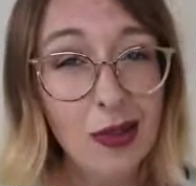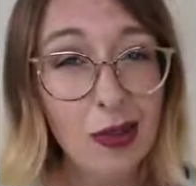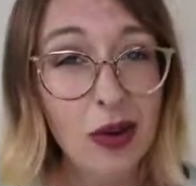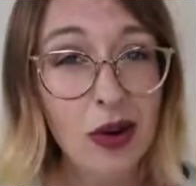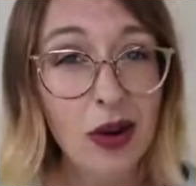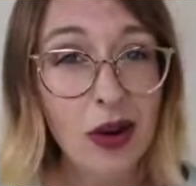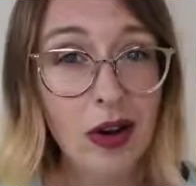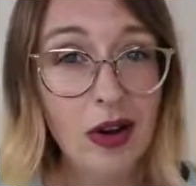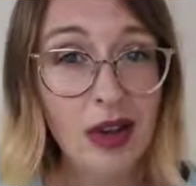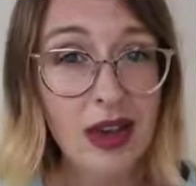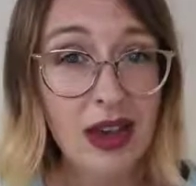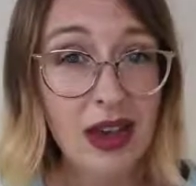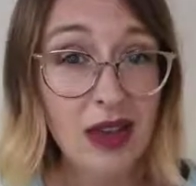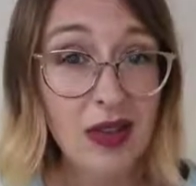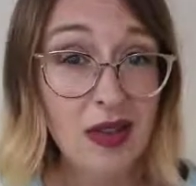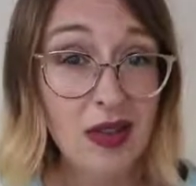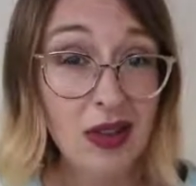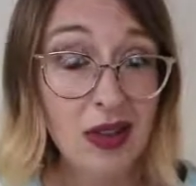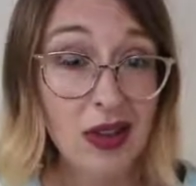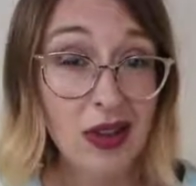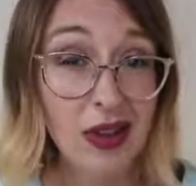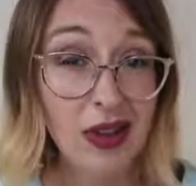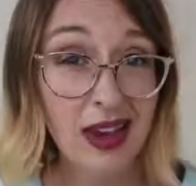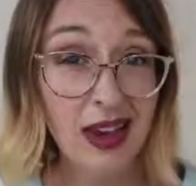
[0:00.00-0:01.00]
or are they
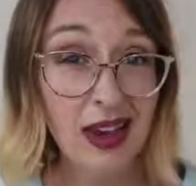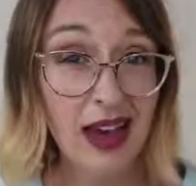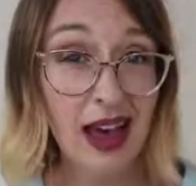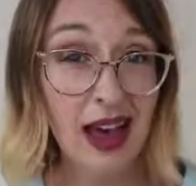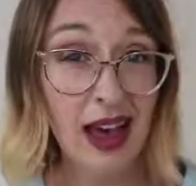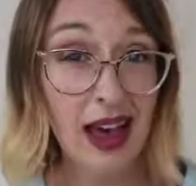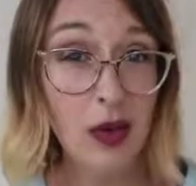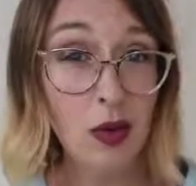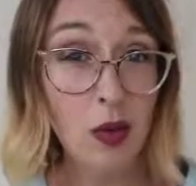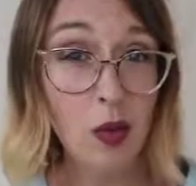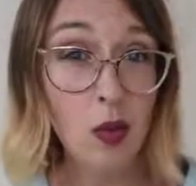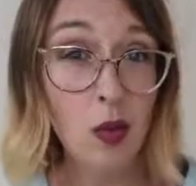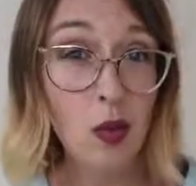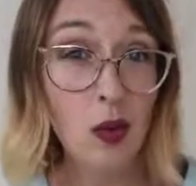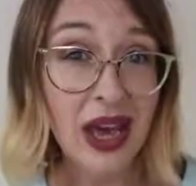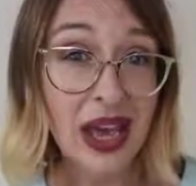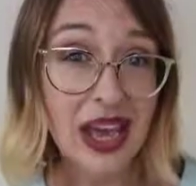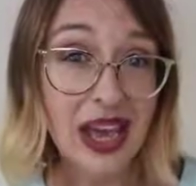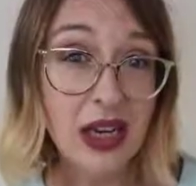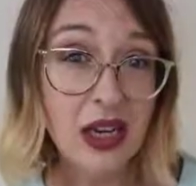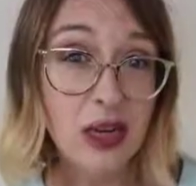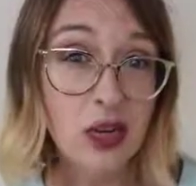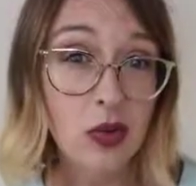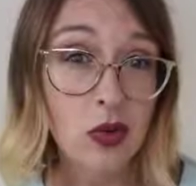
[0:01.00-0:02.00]
even looking at
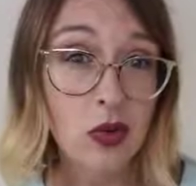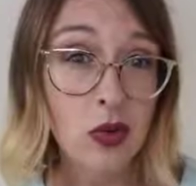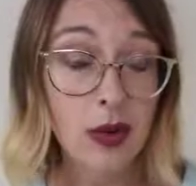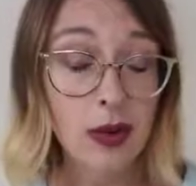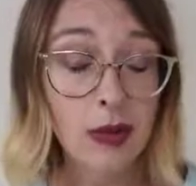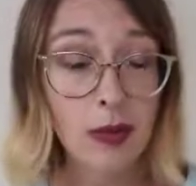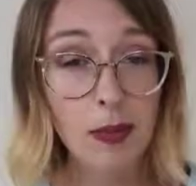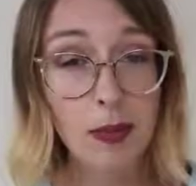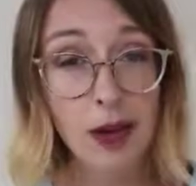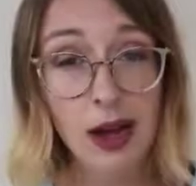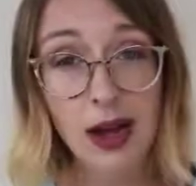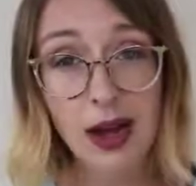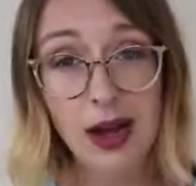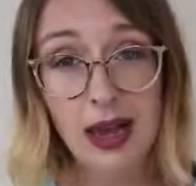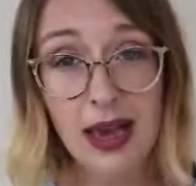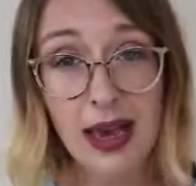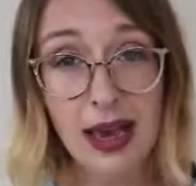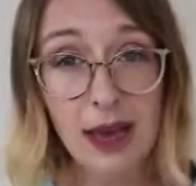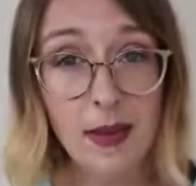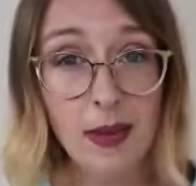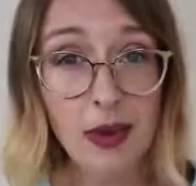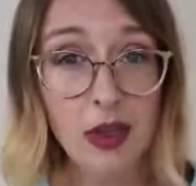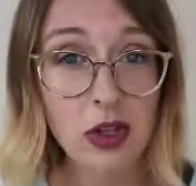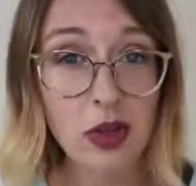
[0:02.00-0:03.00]
weight or body
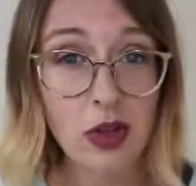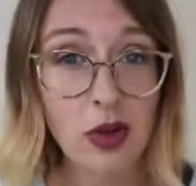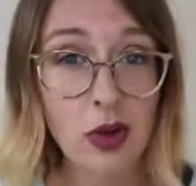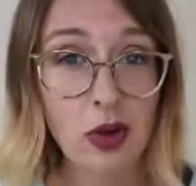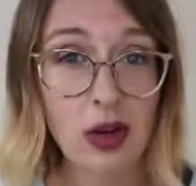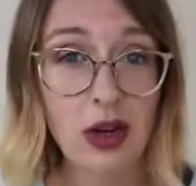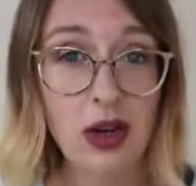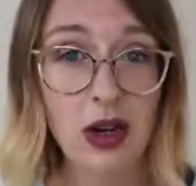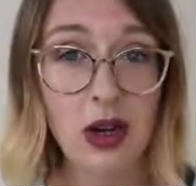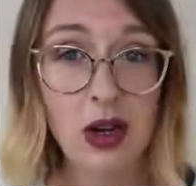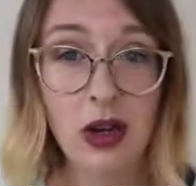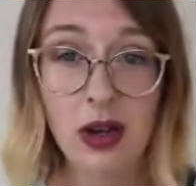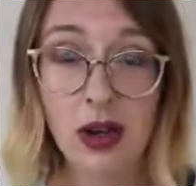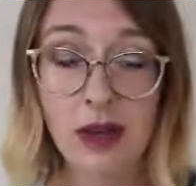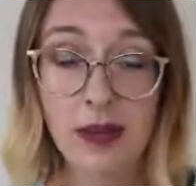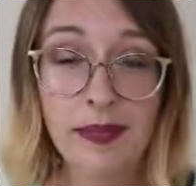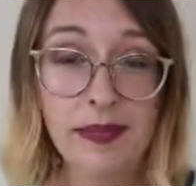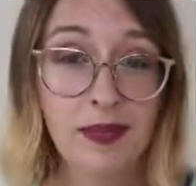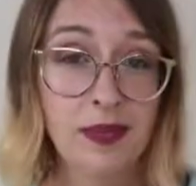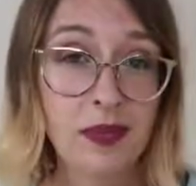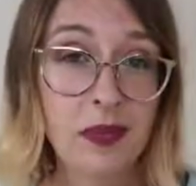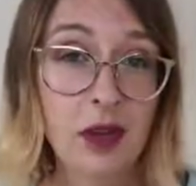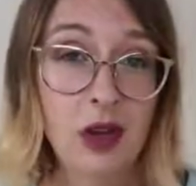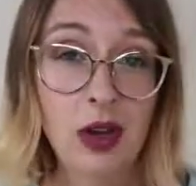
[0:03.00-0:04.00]
image or,
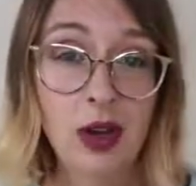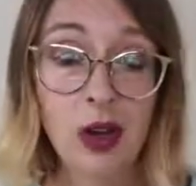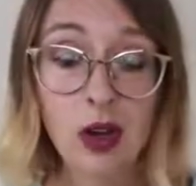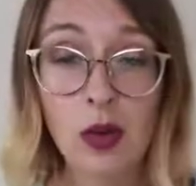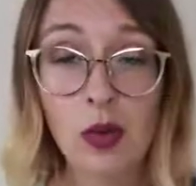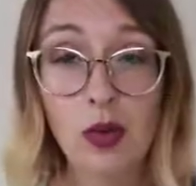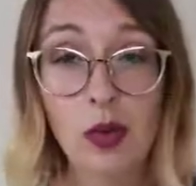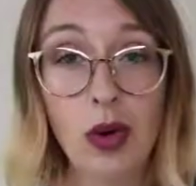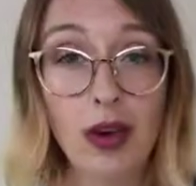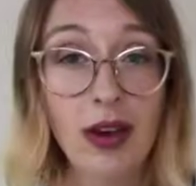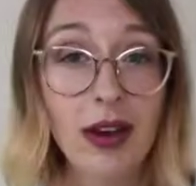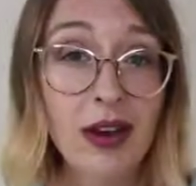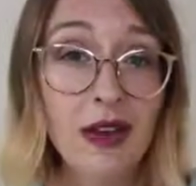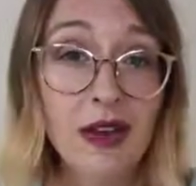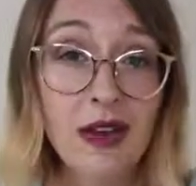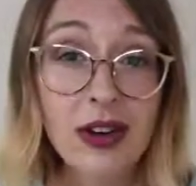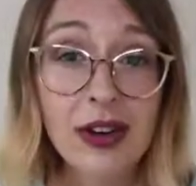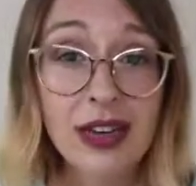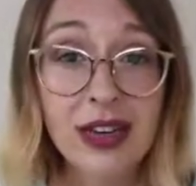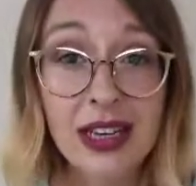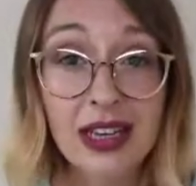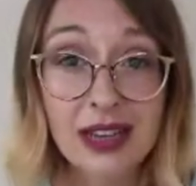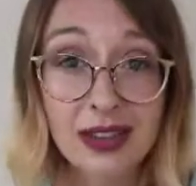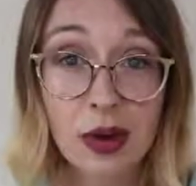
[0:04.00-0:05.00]
you know, whatever
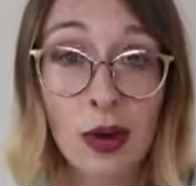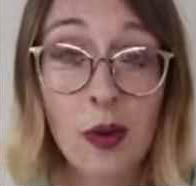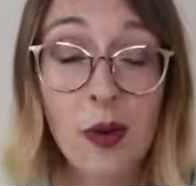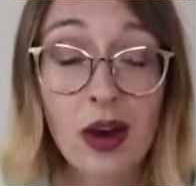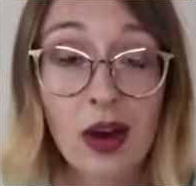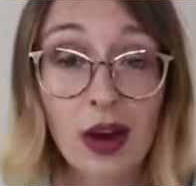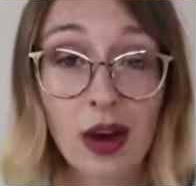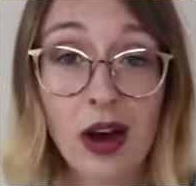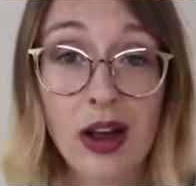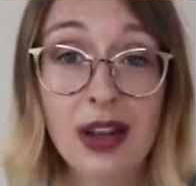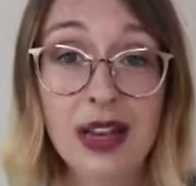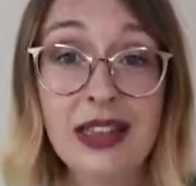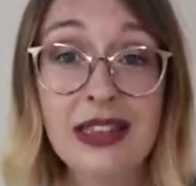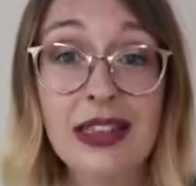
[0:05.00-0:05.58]
is going on?